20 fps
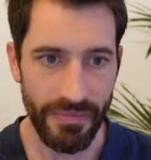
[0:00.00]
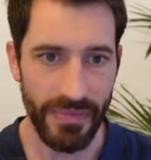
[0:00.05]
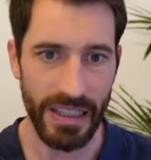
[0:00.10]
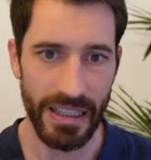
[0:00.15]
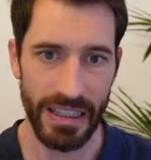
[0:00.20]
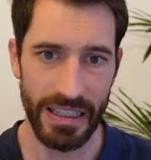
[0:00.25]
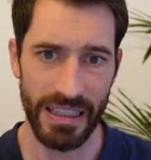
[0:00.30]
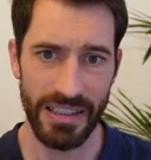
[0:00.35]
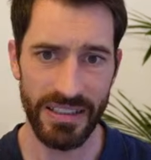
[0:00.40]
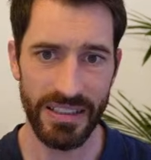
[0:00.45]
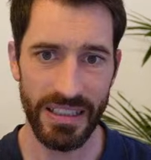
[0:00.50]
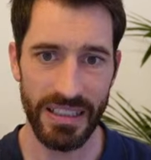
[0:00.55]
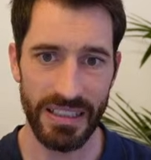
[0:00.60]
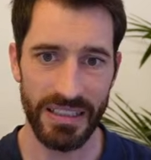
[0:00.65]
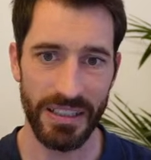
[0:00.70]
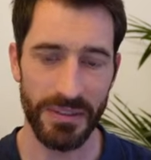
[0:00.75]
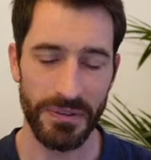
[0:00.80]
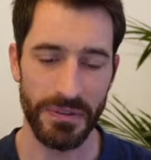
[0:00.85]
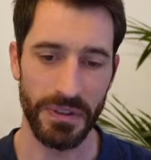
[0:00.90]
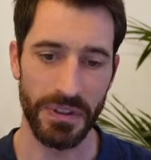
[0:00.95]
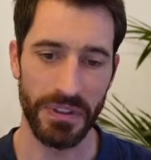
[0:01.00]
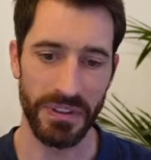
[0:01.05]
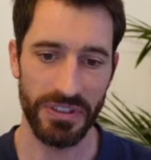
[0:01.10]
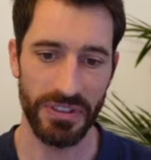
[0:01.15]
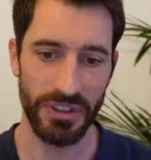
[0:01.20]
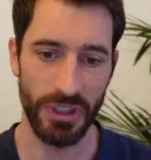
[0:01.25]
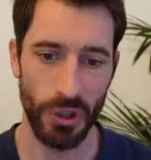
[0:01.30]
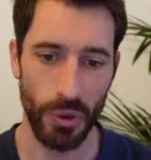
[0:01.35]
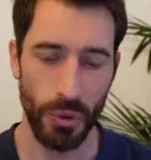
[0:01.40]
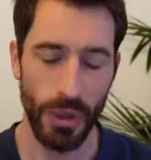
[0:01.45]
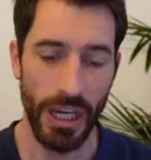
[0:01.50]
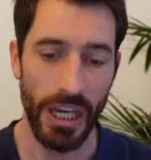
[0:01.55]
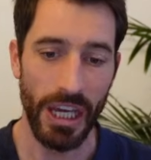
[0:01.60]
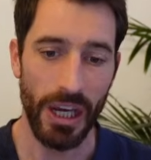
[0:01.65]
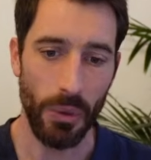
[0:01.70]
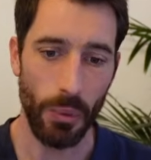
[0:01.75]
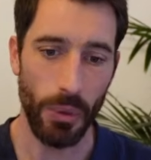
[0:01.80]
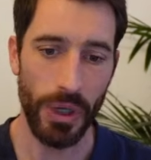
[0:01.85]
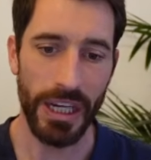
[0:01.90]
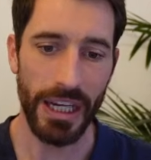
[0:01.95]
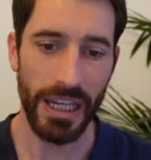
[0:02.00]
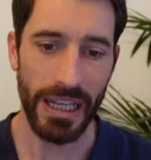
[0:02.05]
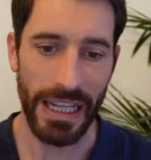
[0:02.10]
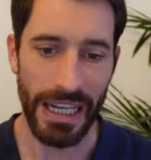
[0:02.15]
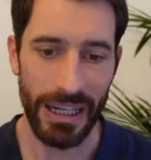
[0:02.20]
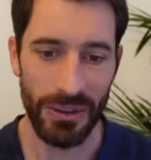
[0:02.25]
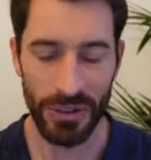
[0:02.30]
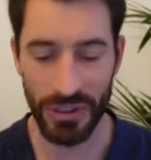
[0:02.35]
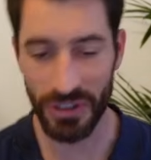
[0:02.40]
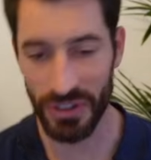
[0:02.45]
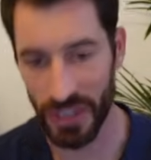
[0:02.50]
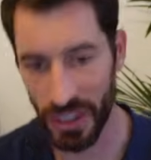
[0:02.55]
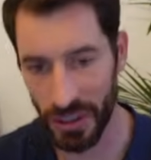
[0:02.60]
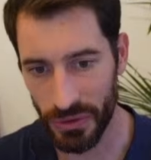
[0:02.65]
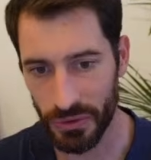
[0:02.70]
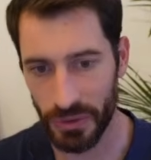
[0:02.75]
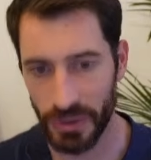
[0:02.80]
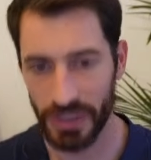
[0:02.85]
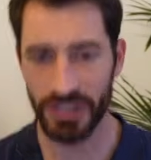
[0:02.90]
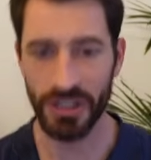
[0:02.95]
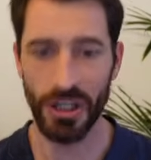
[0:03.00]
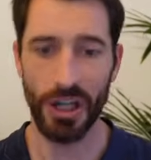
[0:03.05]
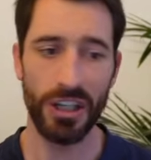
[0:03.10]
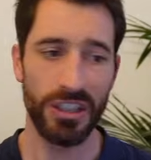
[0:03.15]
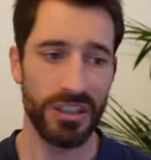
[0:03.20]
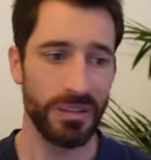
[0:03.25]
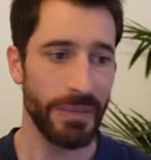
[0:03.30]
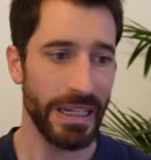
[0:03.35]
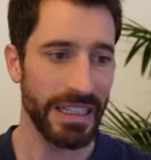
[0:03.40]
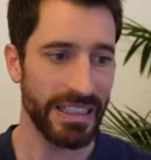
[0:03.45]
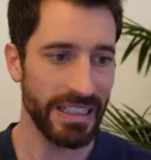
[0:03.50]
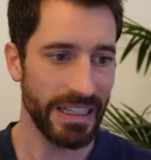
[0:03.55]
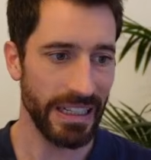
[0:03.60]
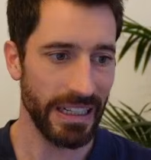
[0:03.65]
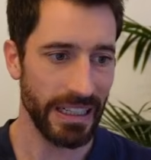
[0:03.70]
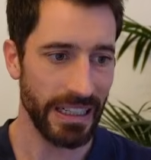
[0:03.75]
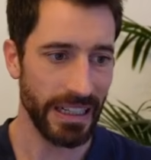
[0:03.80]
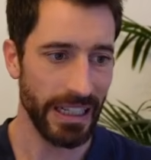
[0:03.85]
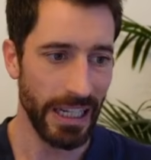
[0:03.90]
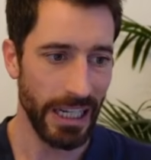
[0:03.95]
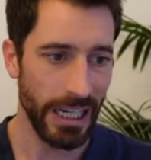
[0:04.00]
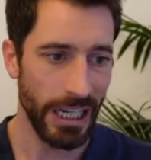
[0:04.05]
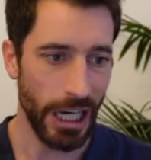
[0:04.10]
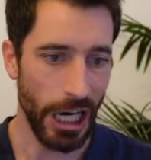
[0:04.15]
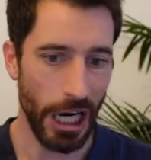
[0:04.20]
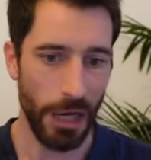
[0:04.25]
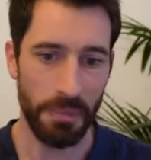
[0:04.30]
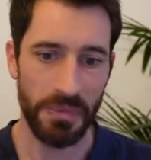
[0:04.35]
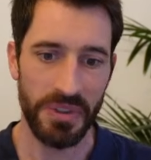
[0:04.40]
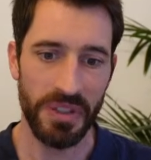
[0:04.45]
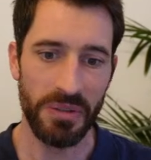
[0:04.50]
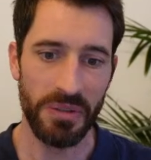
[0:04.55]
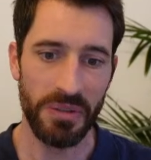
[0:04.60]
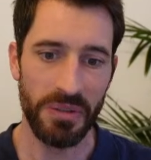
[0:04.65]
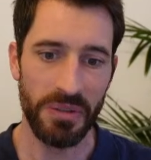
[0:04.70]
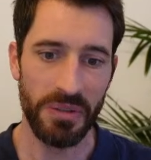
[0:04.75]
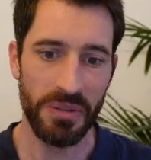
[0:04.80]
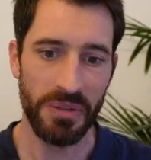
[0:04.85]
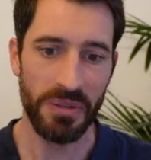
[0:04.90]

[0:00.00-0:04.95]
This is the first. So we allow the software to automatically optimize the